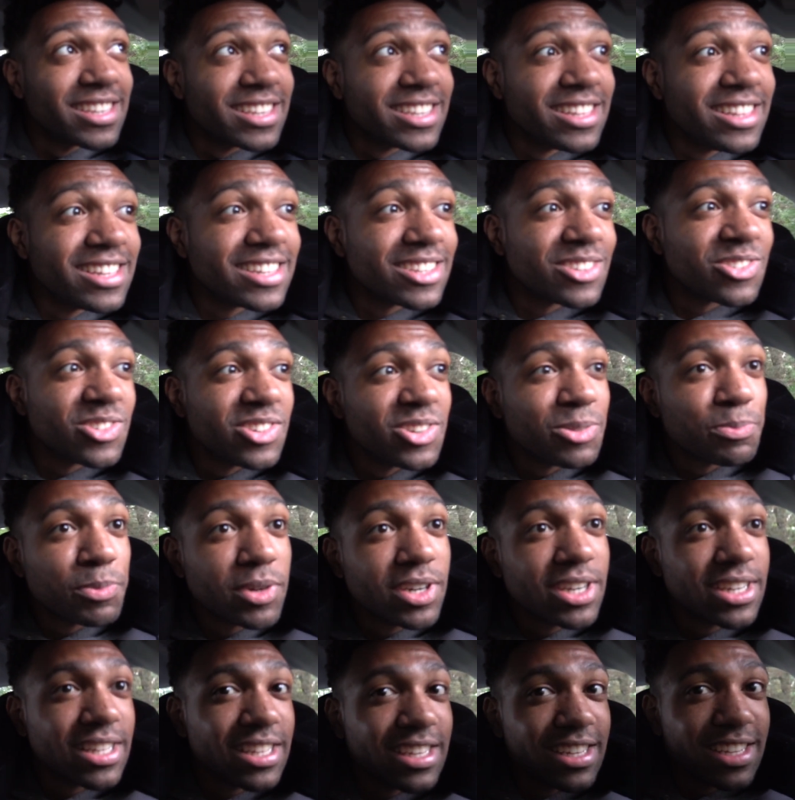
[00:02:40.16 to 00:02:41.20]
It looks real
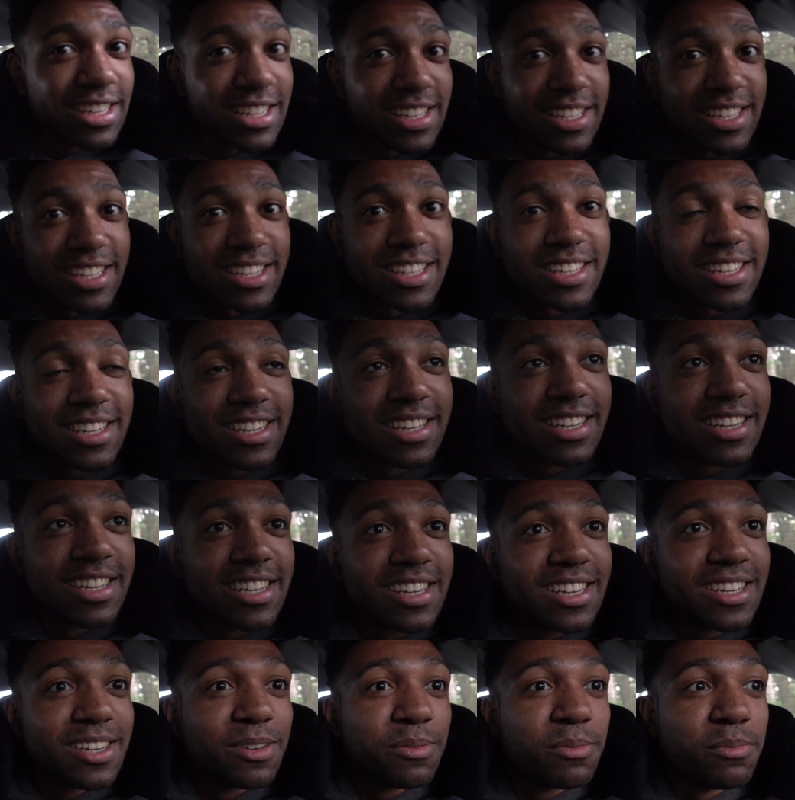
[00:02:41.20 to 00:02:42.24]
pretty,
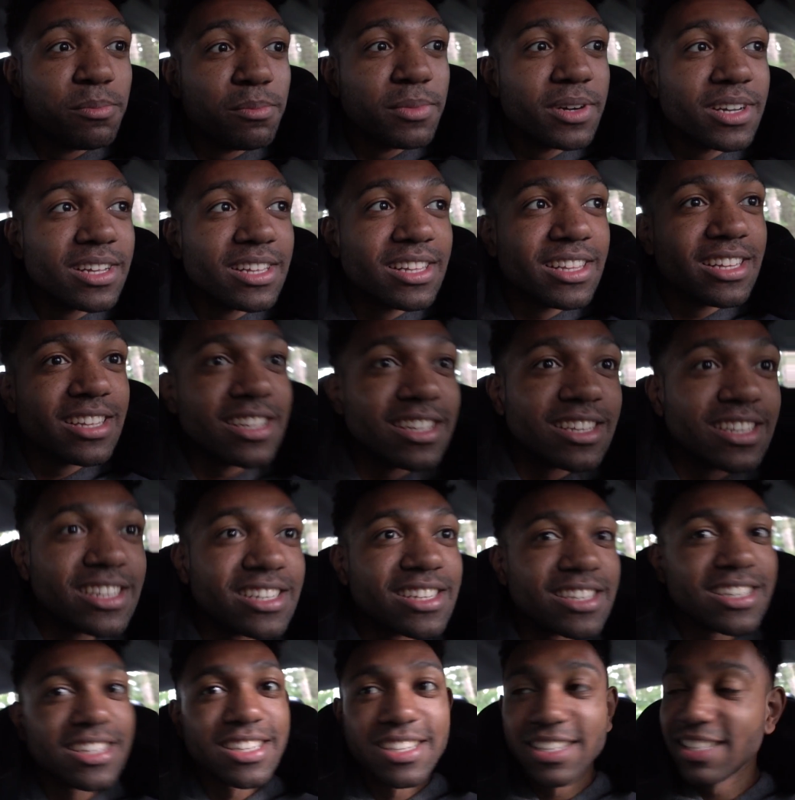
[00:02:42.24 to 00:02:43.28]
but
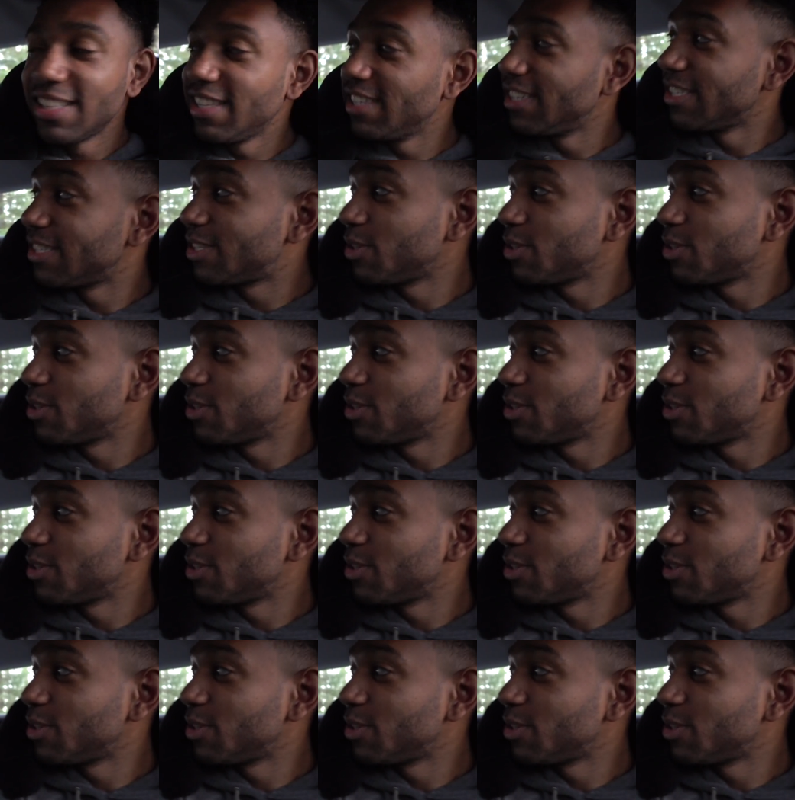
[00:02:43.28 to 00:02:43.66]
it's a little